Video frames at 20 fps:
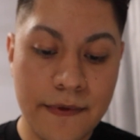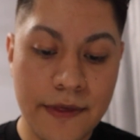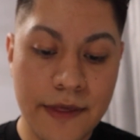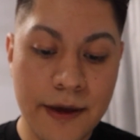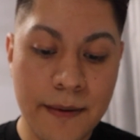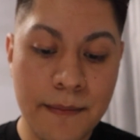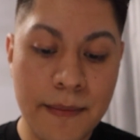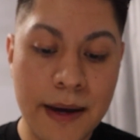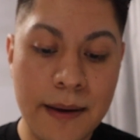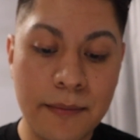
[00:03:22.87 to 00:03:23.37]

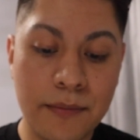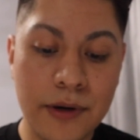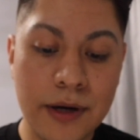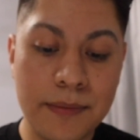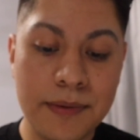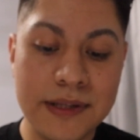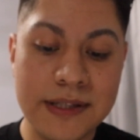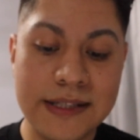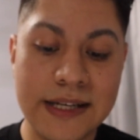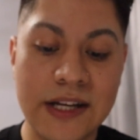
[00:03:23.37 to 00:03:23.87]
the
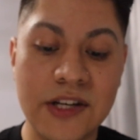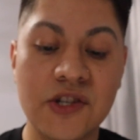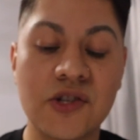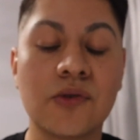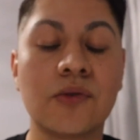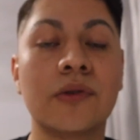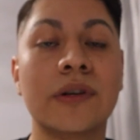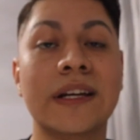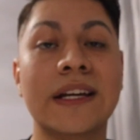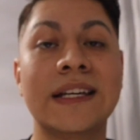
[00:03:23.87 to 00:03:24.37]
membrane
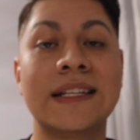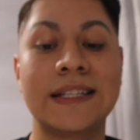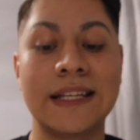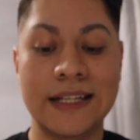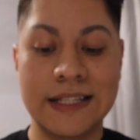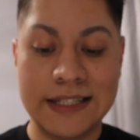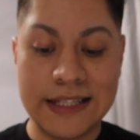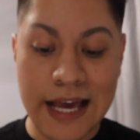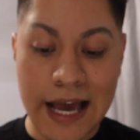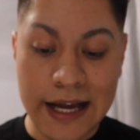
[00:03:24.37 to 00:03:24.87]
potential is
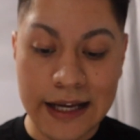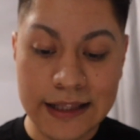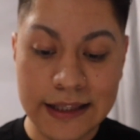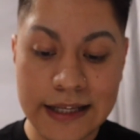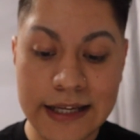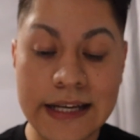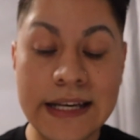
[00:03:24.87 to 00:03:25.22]
exactly